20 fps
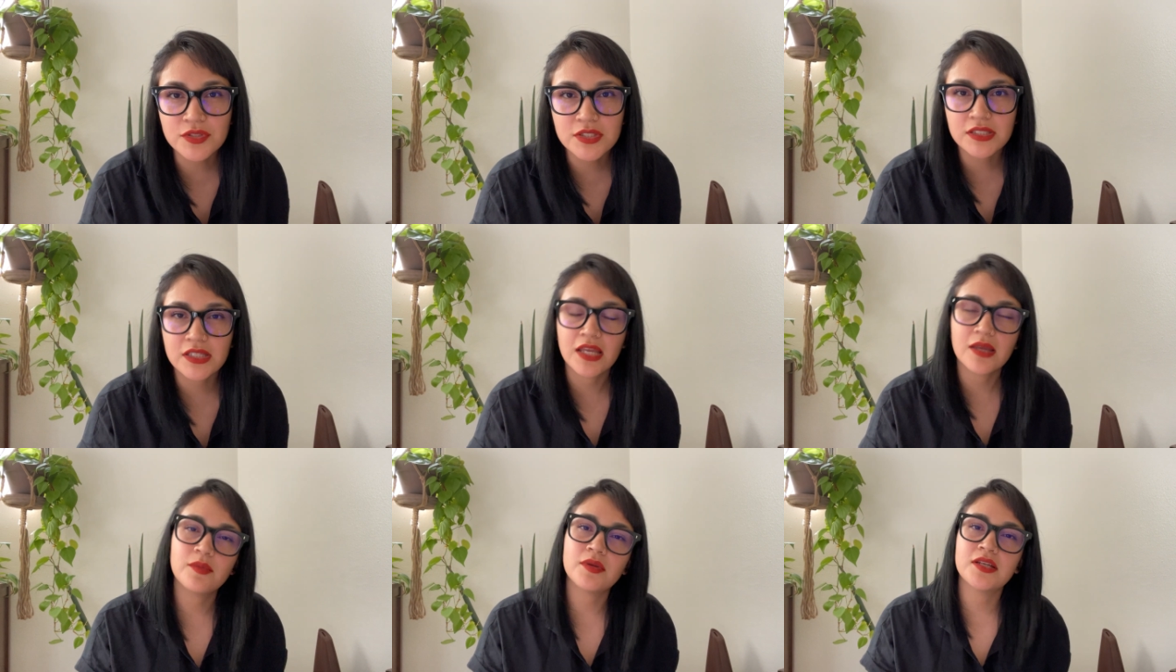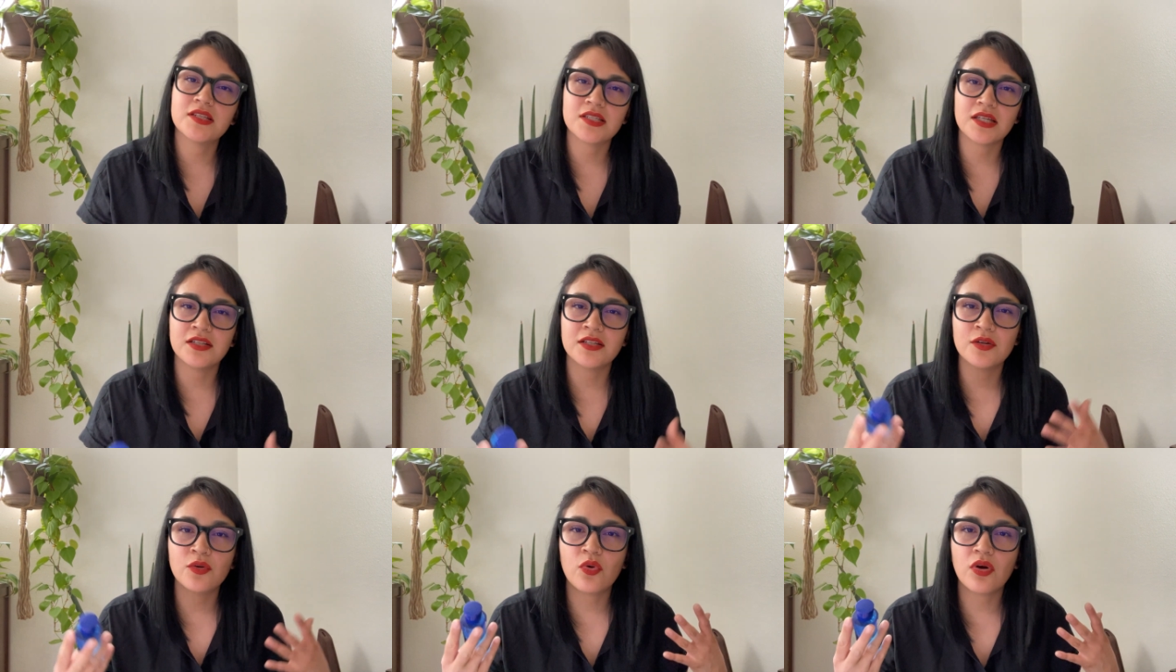today, because
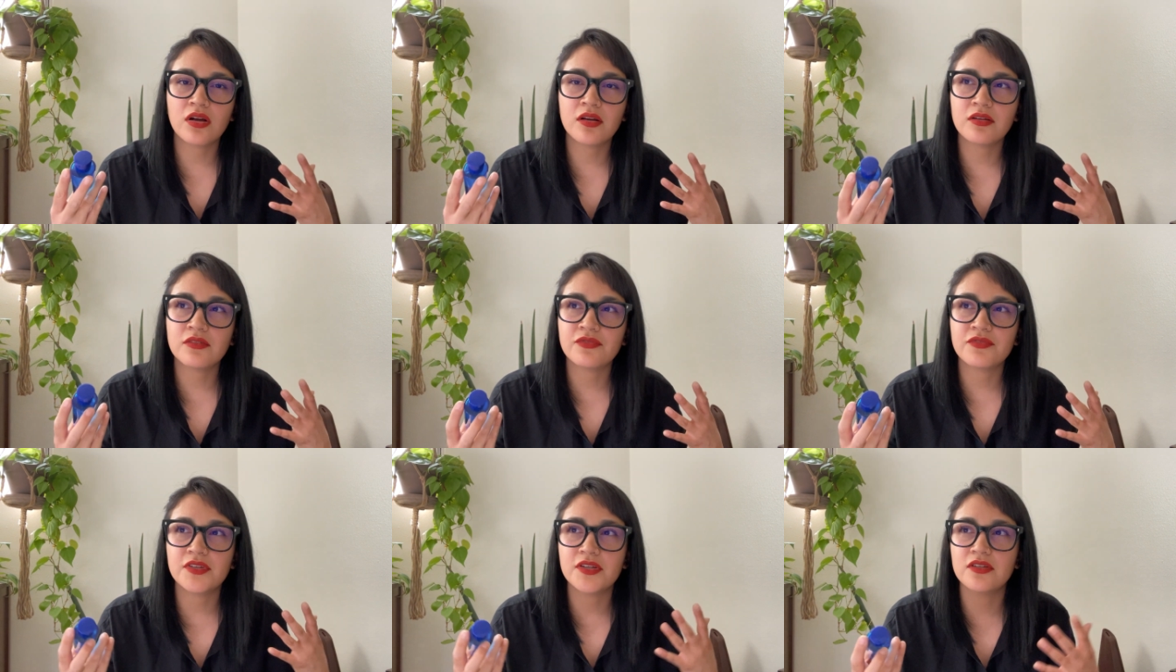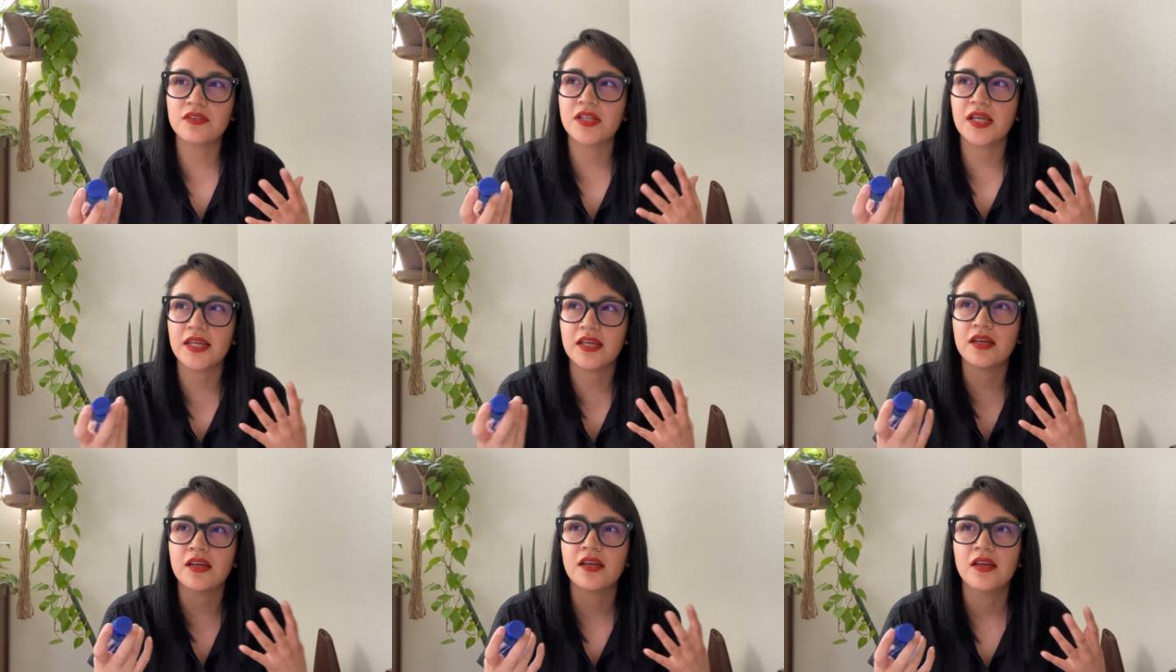I didn't want to feel
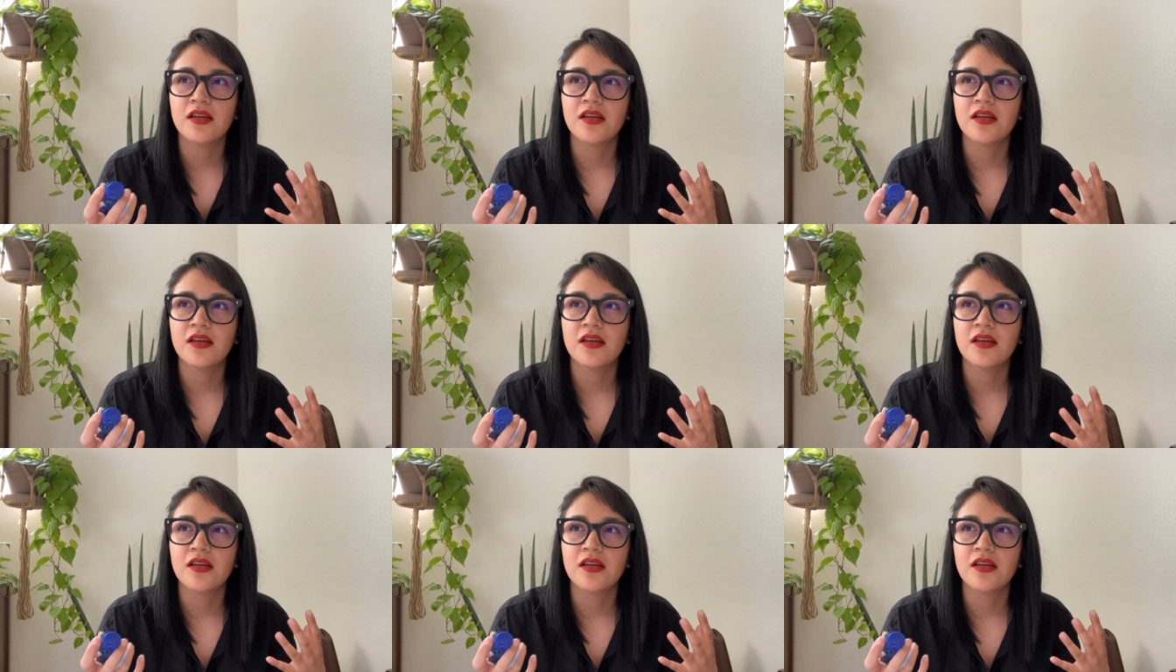like